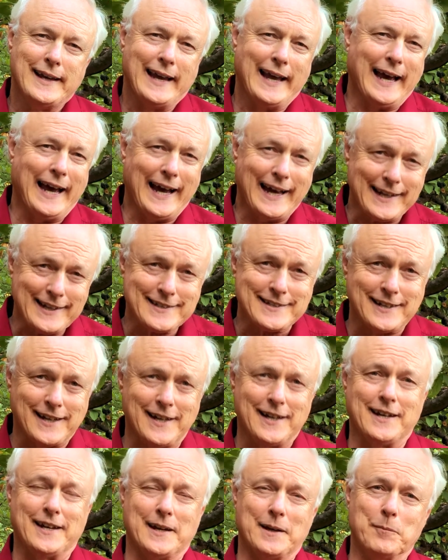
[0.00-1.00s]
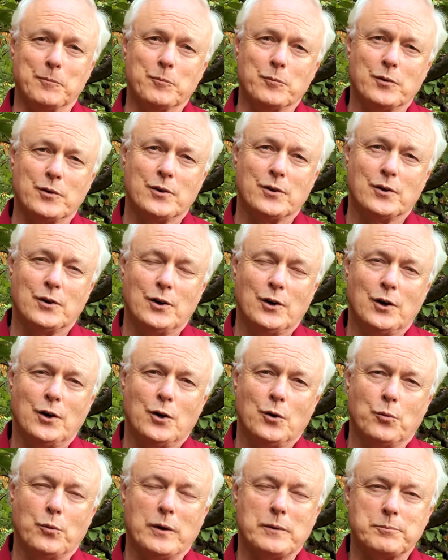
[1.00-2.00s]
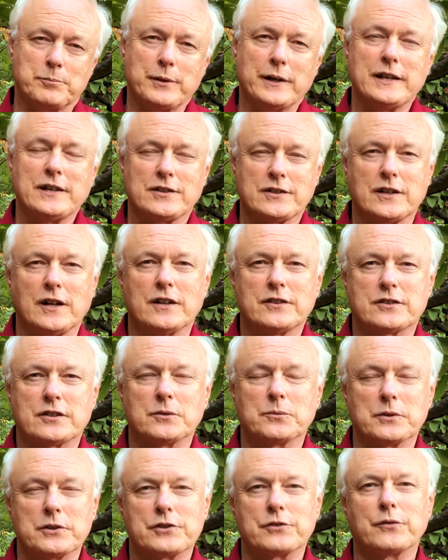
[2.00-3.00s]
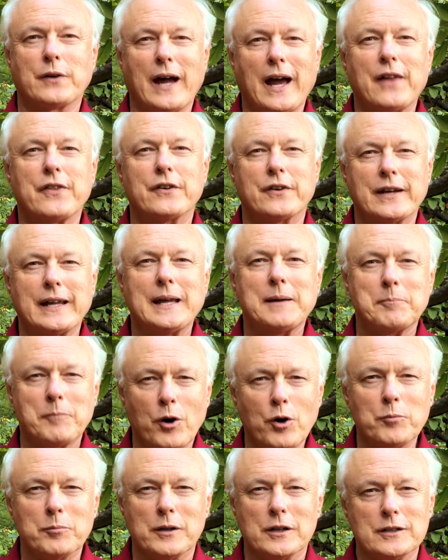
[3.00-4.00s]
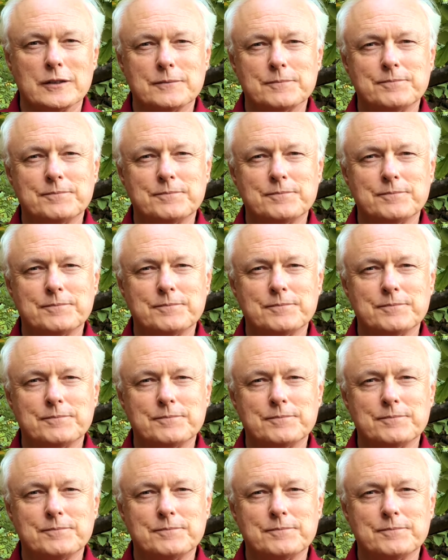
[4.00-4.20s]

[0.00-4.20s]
at a time when British culture was rather immobile.